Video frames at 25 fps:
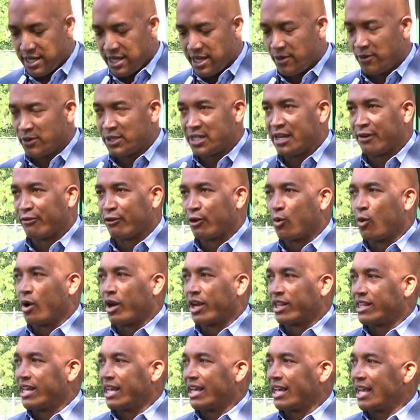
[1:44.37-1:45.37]
And we definitely
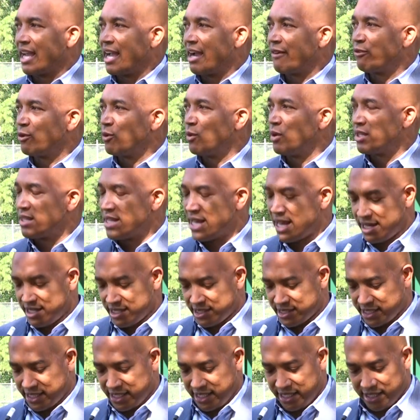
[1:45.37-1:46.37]
want to thank everyone that
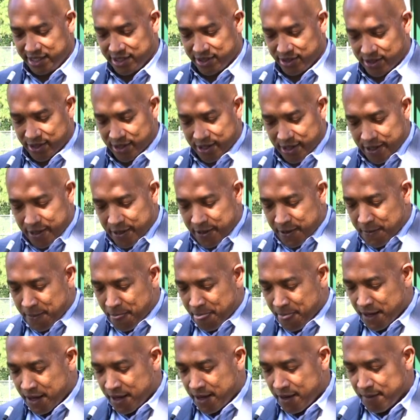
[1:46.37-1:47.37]
is here.
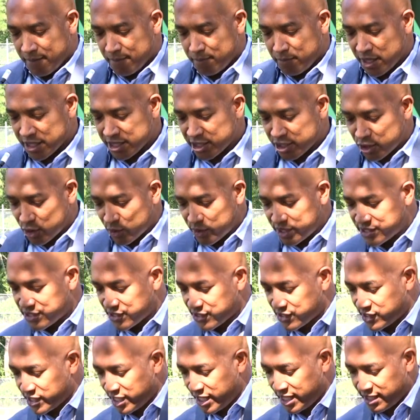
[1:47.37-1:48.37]
Mother
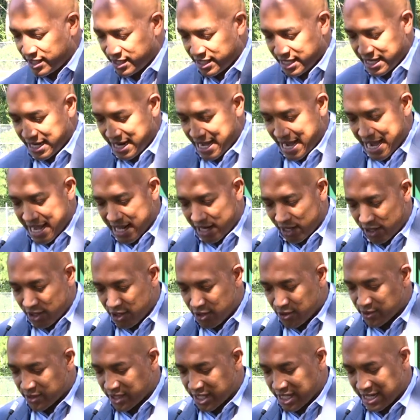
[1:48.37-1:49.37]
Teresa said that I
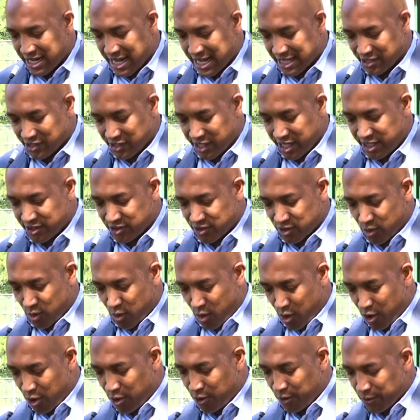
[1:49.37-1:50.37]
alone cannot change the
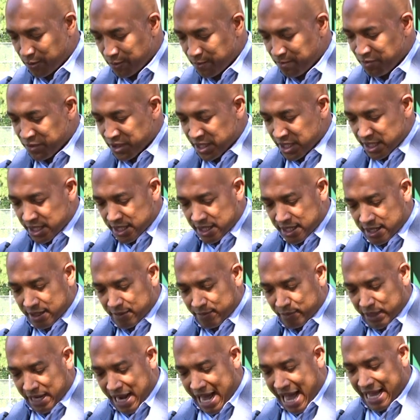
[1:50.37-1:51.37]
world,
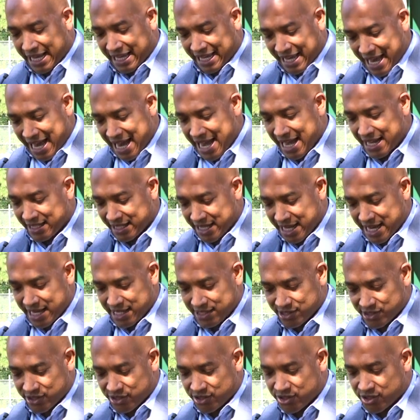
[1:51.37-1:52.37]
but I can
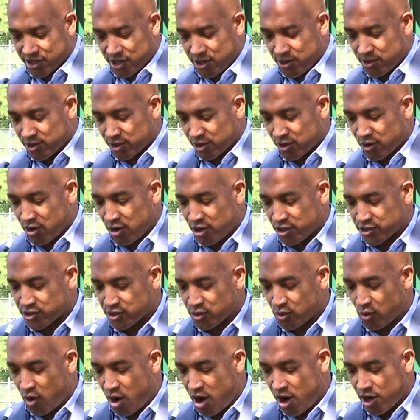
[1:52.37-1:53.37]
cast a stone across the
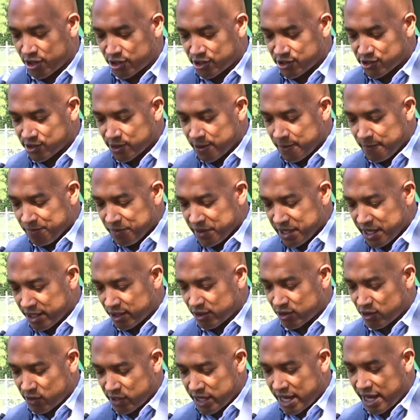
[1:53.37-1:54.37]
waters and
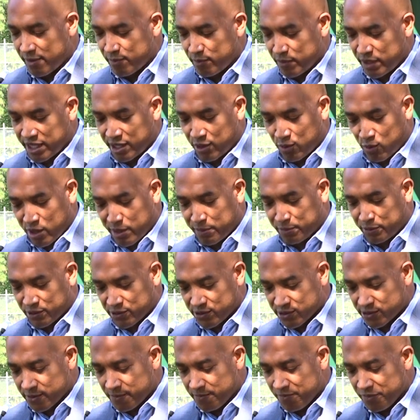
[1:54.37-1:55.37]
create many
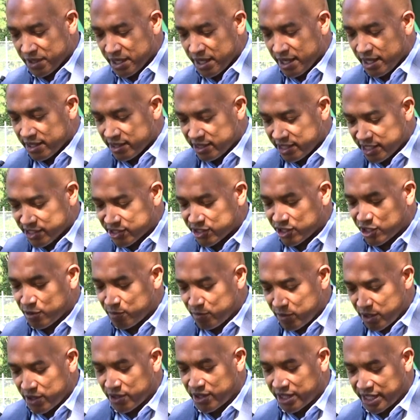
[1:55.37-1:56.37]
ripples. This
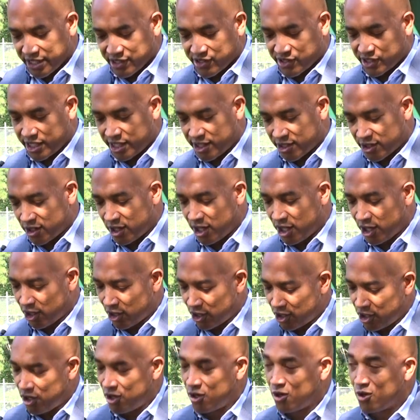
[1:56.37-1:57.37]
community center
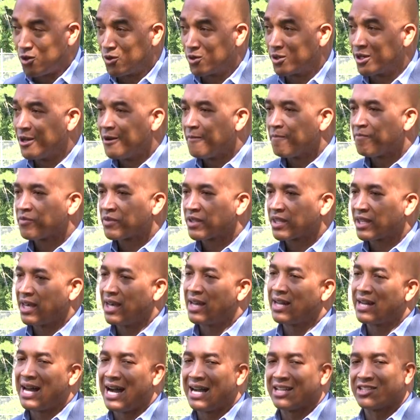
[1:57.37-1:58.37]
alone
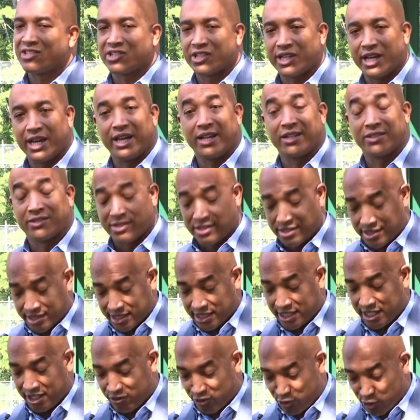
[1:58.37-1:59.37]
cannot change the
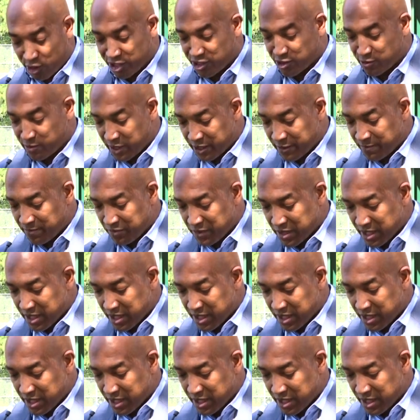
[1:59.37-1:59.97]
city of Richmond.